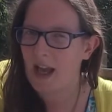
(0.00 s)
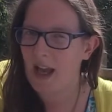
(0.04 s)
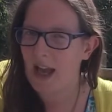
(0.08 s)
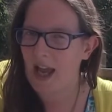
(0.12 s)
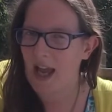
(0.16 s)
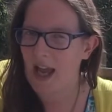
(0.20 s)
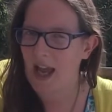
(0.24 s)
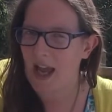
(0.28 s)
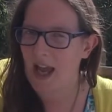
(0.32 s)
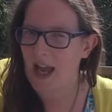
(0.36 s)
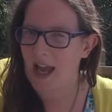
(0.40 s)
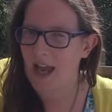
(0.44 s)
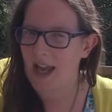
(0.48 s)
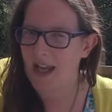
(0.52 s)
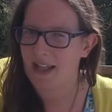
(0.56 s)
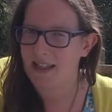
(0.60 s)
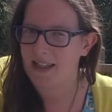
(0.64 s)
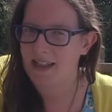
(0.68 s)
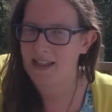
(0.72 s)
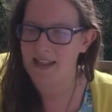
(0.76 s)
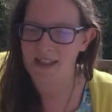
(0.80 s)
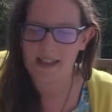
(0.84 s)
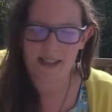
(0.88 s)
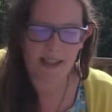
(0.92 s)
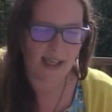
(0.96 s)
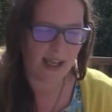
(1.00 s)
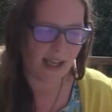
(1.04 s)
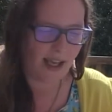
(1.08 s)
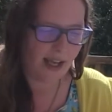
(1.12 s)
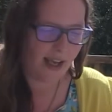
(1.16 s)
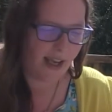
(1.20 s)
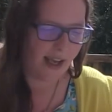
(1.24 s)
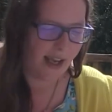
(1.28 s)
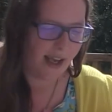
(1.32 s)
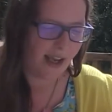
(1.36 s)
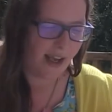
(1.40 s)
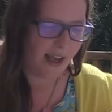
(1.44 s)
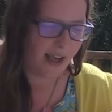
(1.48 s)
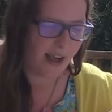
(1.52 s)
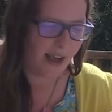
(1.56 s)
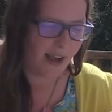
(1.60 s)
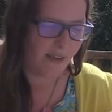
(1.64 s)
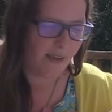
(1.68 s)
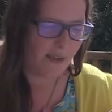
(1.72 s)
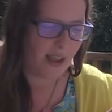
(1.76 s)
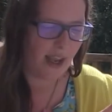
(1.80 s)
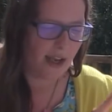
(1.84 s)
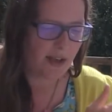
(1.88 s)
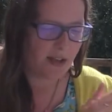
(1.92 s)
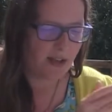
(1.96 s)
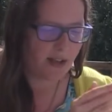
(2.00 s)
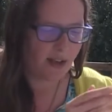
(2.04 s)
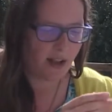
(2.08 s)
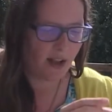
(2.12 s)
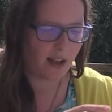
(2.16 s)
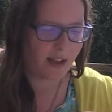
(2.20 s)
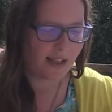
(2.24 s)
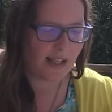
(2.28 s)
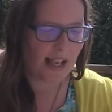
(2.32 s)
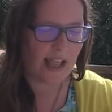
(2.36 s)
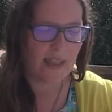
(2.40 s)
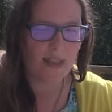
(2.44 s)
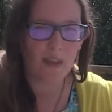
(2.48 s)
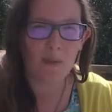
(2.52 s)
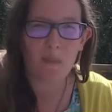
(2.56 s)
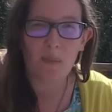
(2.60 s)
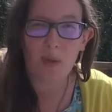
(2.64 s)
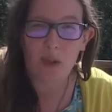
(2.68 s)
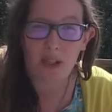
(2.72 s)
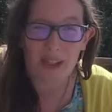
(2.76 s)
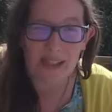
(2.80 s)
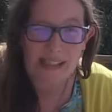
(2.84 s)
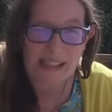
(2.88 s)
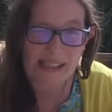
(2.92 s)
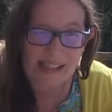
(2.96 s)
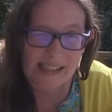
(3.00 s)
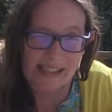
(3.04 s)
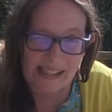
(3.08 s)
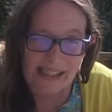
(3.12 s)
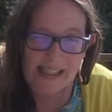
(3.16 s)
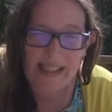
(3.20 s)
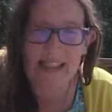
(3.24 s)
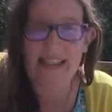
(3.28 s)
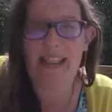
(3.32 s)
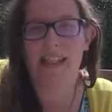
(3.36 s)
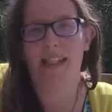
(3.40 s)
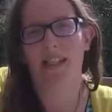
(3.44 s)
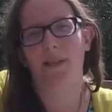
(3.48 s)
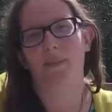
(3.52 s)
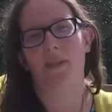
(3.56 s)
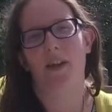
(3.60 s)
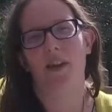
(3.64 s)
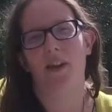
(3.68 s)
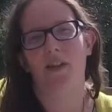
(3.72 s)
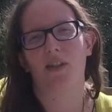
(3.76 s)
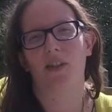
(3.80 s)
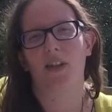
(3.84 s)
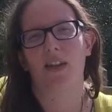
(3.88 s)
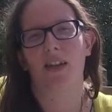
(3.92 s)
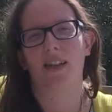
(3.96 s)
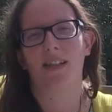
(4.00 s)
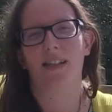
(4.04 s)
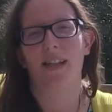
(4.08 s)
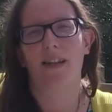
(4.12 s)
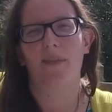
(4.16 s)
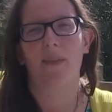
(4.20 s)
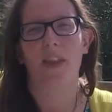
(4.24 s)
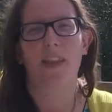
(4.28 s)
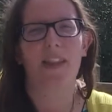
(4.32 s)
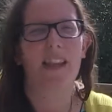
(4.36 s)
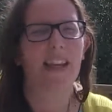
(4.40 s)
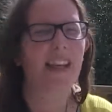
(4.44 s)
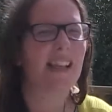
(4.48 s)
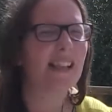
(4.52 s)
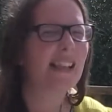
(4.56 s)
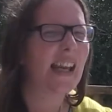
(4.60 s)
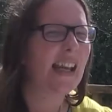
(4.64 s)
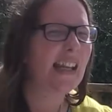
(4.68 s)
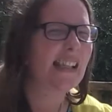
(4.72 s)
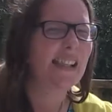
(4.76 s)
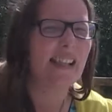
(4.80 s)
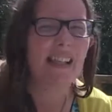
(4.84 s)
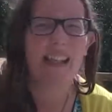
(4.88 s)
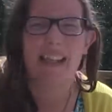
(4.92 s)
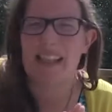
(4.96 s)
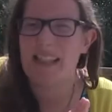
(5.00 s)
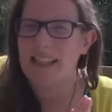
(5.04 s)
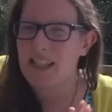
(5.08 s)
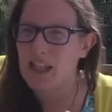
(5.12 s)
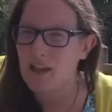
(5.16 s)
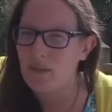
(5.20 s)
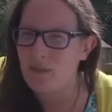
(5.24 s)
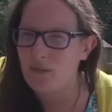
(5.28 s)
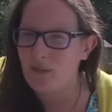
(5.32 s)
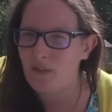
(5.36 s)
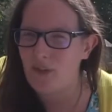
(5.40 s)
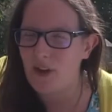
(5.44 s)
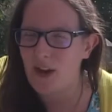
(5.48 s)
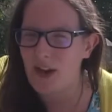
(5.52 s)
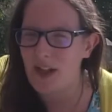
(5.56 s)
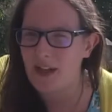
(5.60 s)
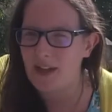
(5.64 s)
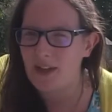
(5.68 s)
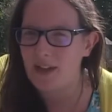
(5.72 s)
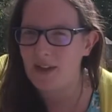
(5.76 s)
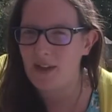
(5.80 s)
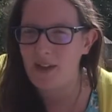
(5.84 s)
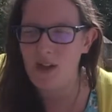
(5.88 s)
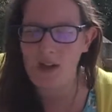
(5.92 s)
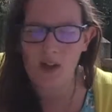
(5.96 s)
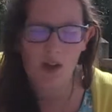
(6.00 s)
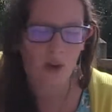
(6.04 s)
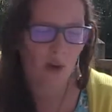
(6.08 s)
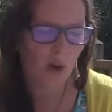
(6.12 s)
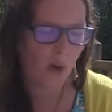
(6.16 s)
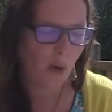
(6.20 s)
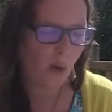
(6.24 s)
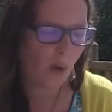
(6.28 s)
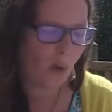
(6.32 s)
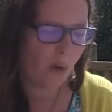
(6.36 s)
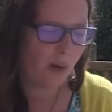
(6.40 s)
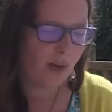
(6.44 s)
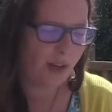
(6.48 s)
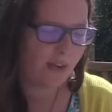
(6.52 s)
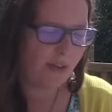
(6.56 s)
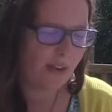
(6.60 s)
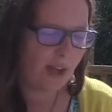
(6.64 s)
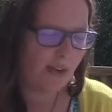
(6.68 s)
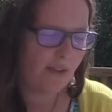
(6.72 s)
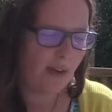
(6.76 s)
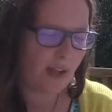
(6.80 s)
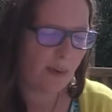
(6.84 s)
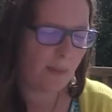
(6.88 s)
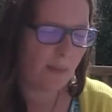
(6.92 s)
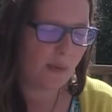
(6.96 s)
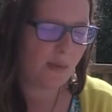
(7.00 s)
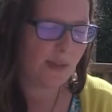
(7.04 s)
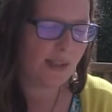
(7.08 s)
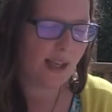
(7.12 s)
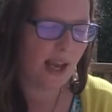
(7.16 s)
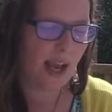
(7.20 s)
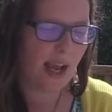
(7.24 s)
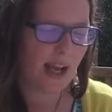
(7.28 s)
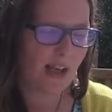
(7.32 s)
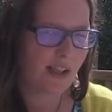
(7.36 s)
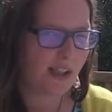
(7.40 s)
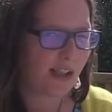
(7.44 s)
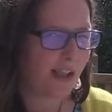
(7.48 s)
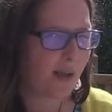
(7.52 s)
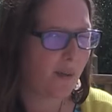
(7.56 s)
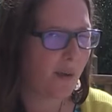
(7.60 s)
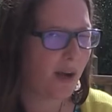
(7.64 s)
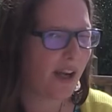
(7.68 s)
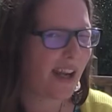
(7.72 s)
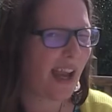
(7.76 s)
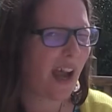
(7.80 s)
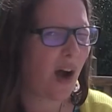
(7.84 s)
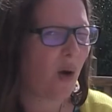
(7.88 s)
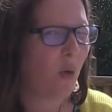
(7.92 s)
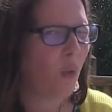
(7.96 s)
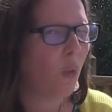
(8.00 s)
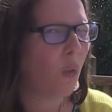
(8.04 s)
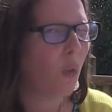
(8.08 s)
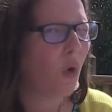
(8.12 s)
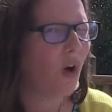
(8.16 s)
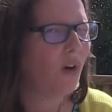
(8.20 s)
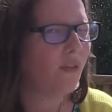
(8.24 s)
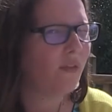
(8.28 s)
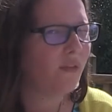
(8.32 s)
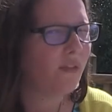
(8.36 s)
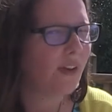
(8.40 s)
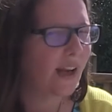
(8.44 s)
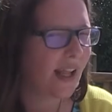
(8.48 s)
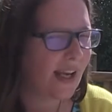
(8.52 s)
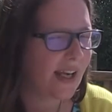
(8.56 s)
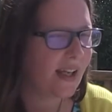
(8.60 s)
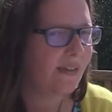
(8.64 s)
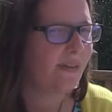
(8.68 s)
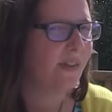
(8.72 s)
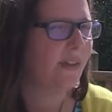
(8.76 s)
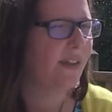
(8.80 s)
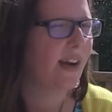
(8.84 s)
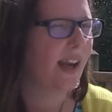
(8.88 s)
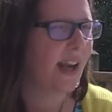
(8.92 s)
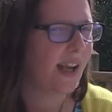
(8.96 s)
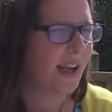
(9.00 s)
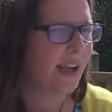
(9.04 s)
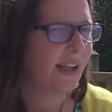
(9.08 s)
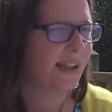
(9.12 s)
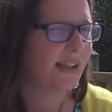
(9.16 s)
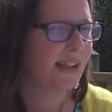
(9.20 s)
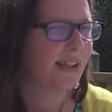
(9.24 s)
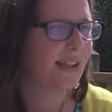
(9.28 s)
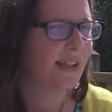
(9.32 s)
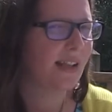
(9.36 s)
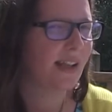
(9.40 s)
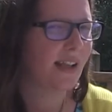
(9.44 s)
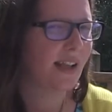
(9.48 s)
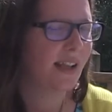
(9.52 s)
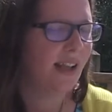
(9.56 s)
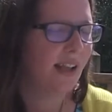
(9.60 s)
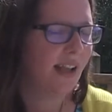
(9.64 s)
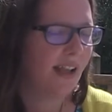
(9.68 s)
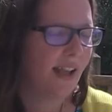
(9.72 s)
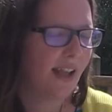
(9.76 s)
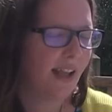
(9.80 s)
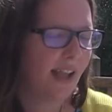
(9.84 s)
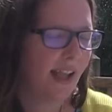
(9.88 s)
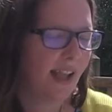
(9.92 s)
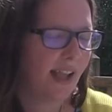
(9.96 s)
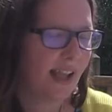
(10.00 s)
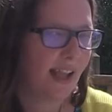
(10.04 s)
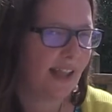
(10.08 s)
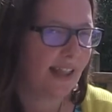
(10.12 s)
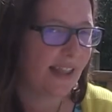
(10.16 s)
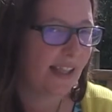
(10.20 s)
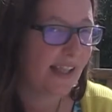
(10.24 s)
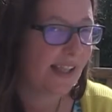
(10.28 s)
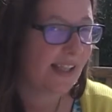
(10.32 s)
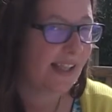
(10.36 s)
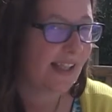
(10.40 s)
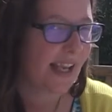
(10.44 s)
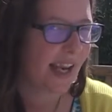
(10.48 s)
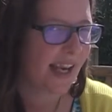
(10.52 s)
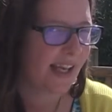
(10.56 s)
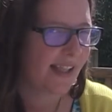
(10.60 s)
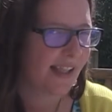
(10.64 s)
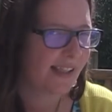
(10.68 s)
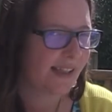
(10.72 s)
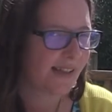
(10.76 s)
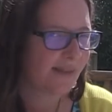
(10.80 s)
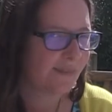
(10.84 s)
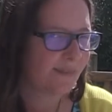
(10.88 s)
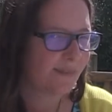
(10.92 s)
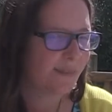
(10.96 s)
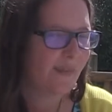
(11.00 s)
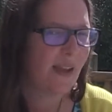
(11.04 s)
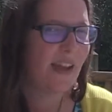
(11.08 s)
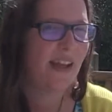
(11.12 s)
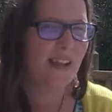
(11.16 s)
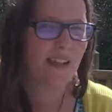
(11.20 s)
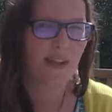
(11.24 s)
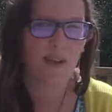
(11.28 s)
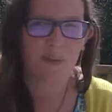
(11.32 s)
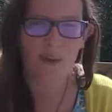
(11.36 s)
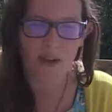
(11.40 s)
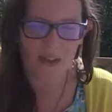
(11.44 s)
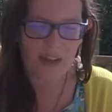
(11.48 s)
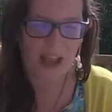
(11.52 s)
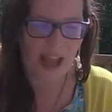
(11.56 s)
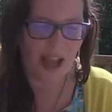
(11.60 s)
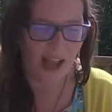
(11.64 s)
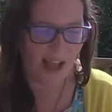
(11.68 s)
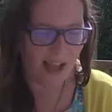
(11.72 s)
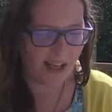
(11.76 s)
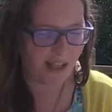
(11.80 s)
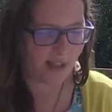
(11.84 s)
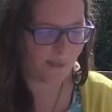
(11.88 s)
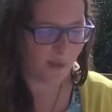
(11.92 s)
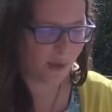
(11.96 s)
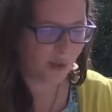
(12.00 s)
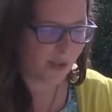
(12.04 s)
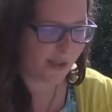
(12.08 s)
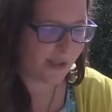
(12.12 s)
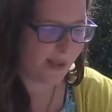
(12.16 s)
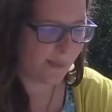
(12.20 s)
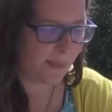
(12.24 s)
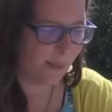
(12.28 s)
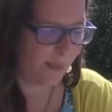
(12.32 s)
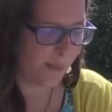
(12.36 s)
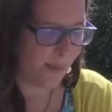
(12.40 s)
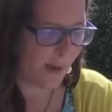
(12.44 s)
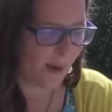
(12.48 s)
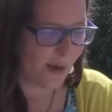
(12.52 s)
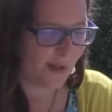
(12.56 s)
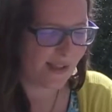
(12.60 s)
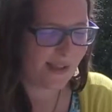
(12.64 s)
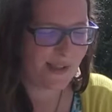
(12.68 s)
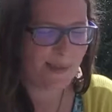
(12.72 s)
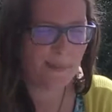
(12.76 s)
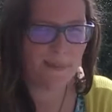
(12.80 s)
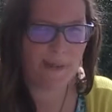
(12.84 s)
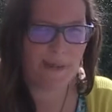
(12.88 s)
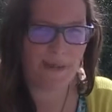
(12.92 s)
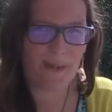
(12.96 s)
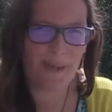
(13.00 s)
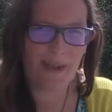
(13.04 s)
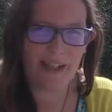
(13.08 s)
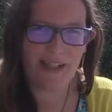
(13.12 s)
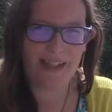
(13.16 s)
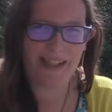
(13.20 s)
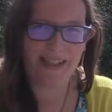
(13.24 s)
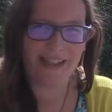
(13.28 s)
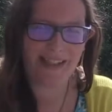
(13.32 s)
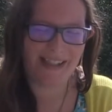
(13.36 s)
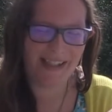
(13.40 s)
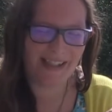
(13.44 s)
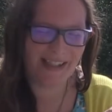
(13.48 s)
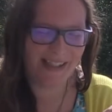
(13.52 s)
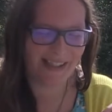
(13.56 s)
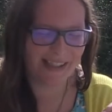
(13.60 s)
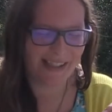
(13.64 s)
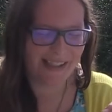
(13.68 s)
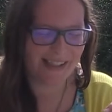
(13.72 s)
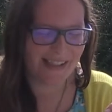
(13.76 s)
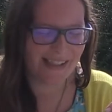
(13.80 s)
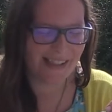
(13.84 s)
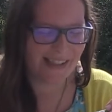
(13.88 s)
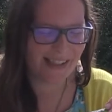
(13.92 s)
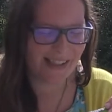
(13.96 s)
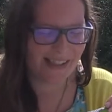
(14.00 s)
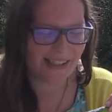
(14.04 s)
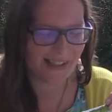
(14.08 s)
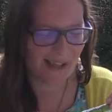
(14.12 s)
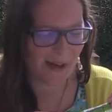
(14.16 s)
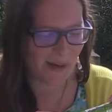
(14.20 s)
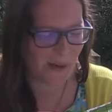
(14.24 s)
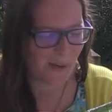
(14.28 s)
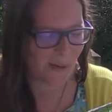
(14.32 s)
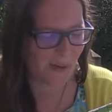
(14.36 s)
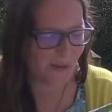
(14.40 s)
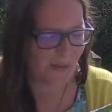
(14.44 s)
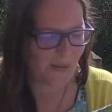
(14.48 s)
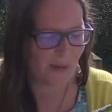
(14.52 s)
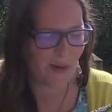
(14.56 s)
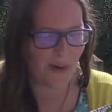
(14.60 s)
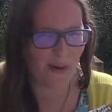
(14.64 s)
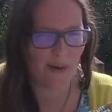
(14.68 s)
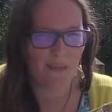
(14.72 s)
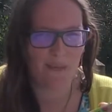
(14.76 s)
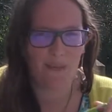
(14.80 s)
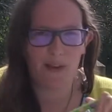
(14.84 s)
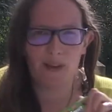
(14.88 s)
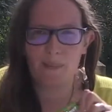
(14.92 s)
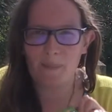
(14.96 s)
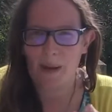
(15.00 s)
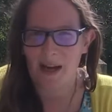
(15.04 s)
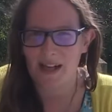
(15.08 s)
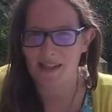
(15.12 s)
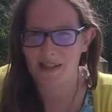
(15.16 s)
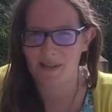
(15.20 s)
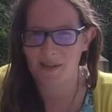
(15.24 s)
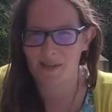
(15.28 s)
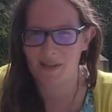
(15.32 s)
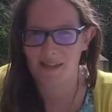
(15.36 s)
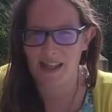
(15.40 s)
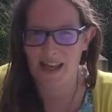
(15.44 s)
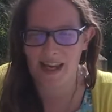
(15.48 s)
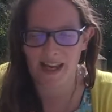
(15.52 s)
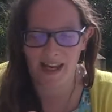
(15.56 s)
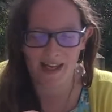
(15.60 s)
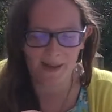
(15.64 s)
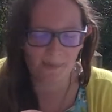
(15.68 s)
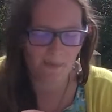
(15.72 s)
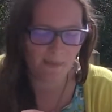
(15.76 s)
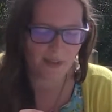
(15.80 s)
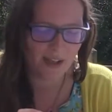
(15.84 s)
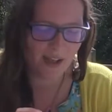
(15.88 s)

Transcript: And then let them see this version and see if they think it tastes any different or if they're able to actually work out what flavour it is in this case. So I've got that, and I've also brought some sweeties. So we've got fruit pastels here.